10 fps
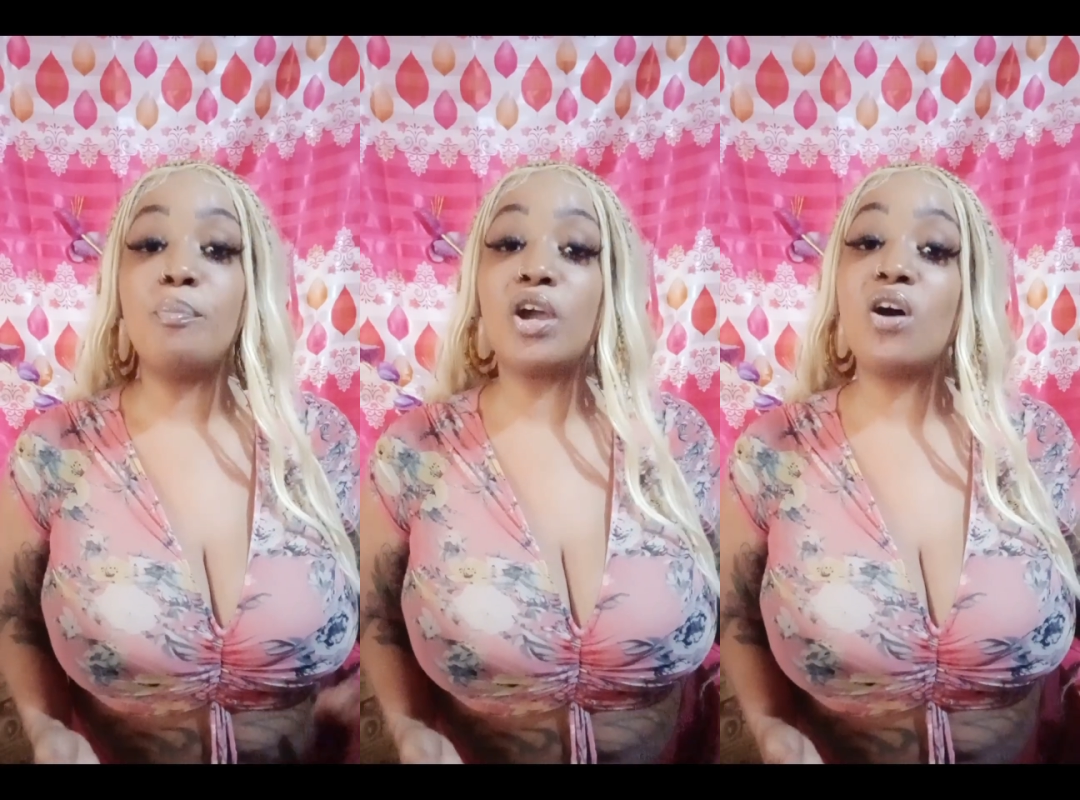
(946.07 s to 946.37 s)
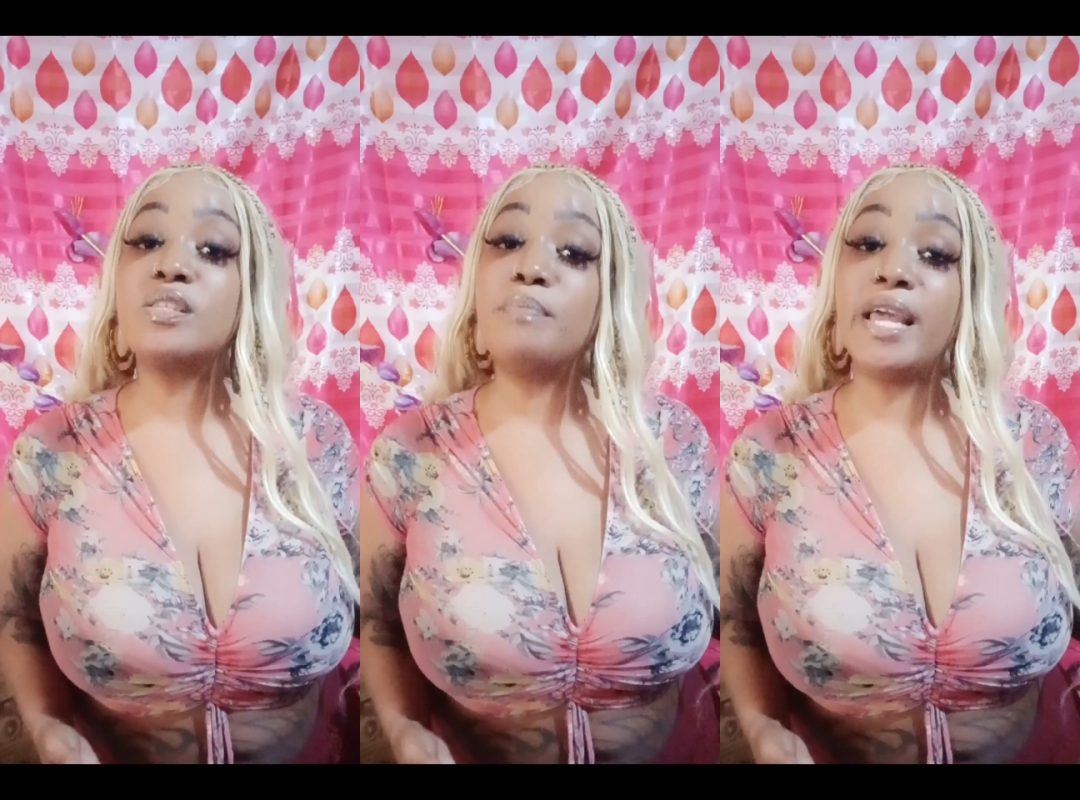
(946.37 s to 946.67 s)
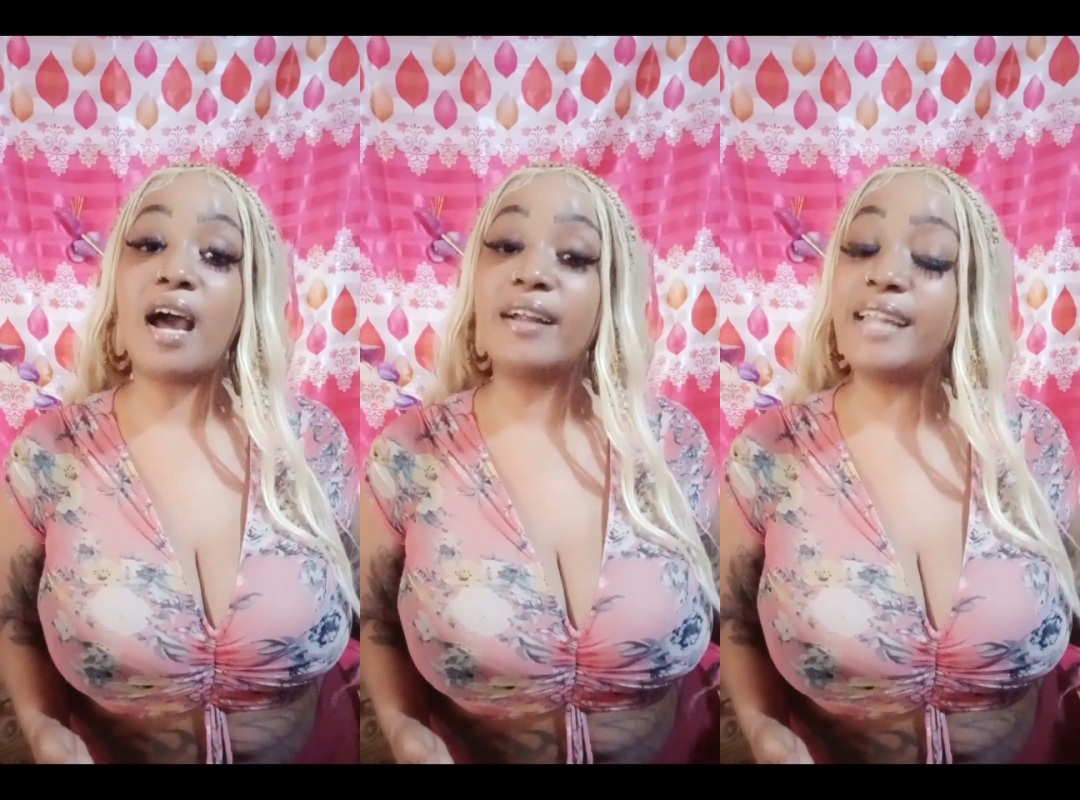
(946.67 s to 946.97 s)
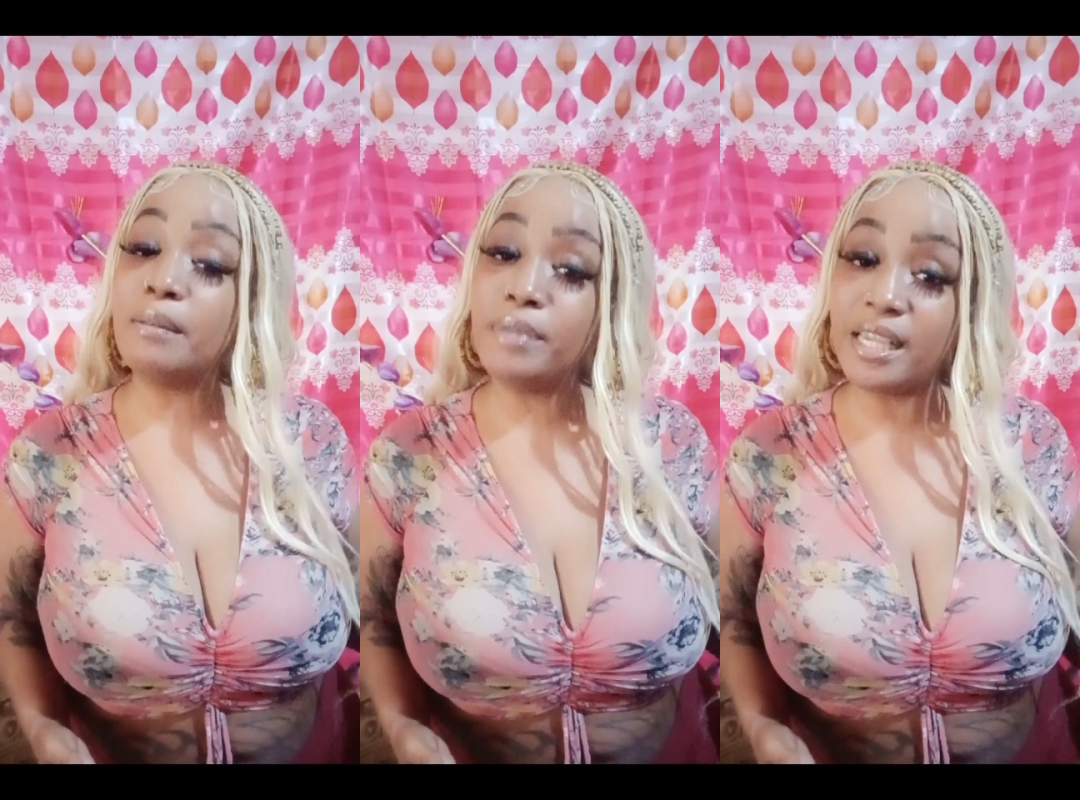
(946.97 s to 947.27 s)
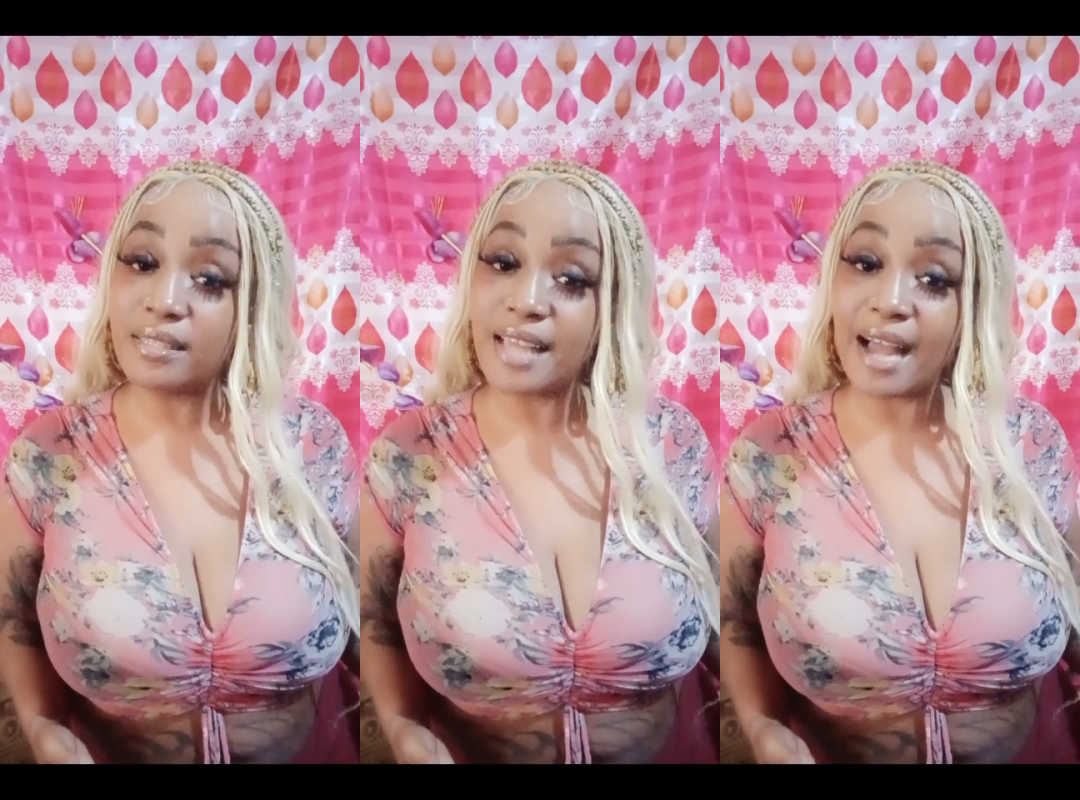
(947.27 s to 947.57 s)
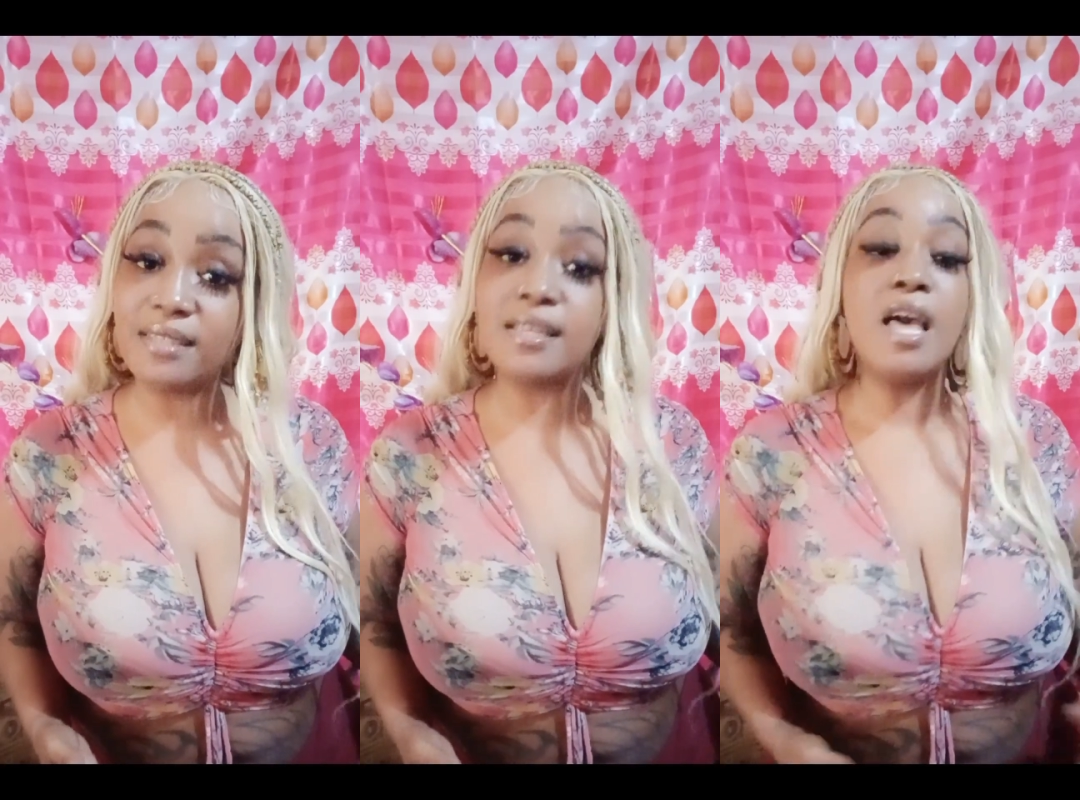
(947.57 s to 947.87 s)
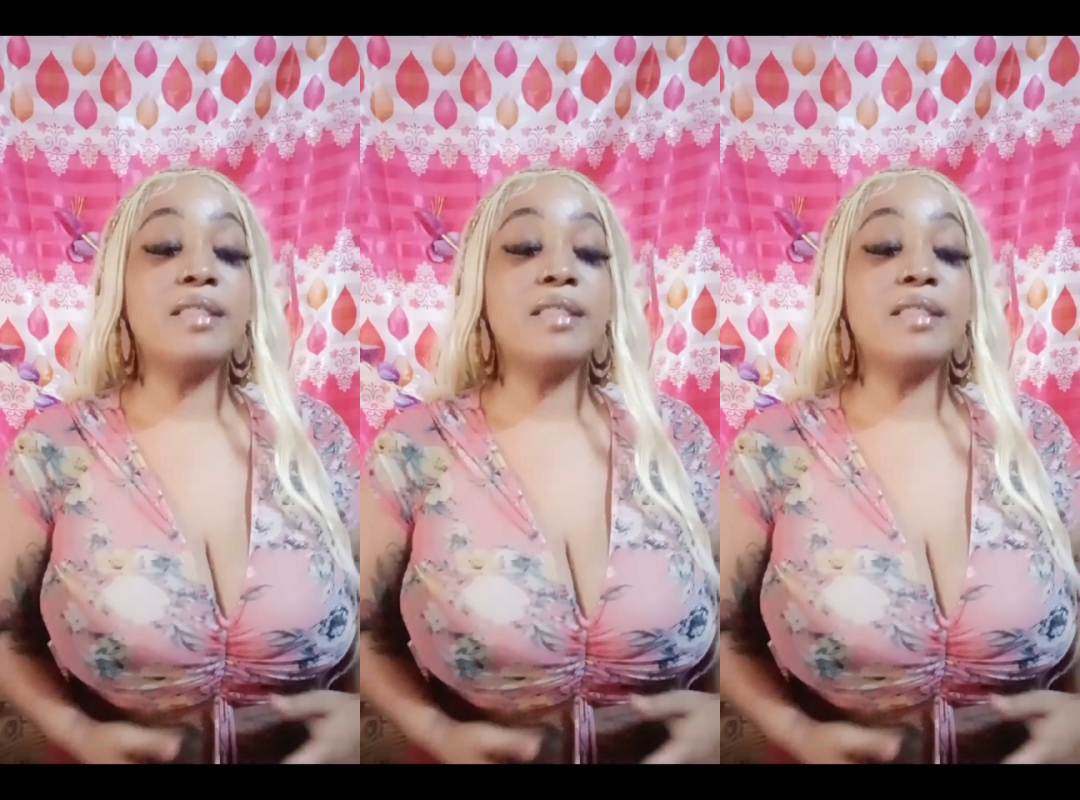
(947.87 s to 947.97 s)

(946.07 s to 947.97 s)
because men are deadbeat dads.